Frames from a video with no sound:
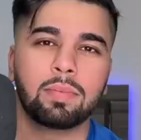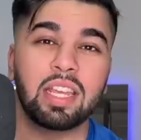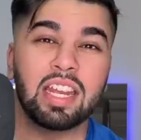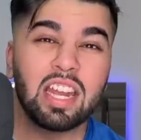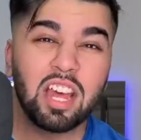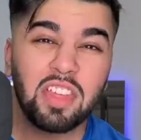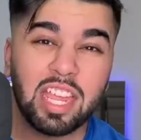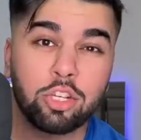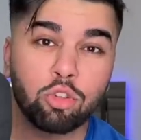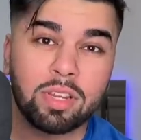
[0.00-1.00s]
In another
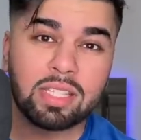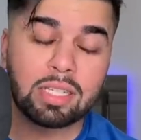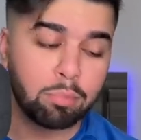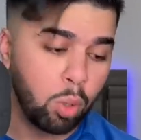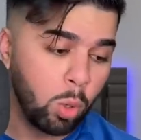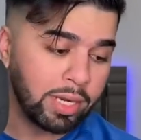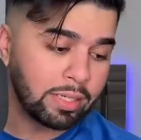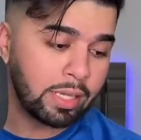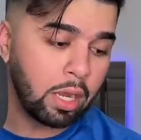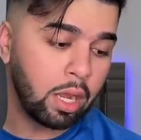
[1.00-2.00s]
interesting
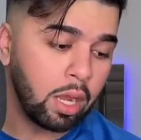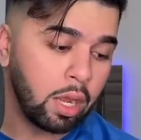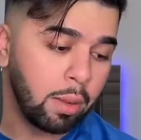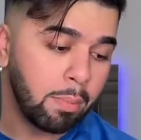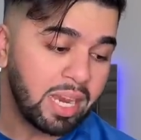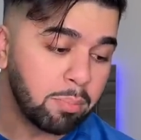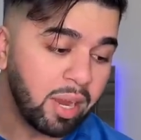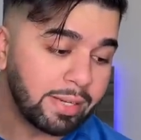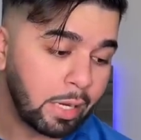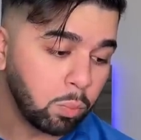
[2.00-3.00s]
point made
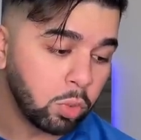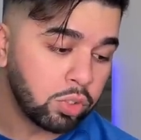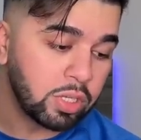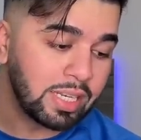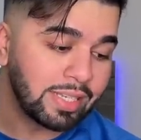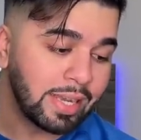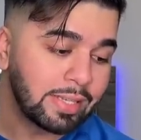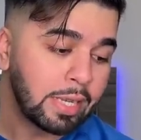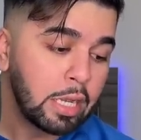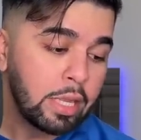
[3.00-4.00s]
by Dan Wooten, he says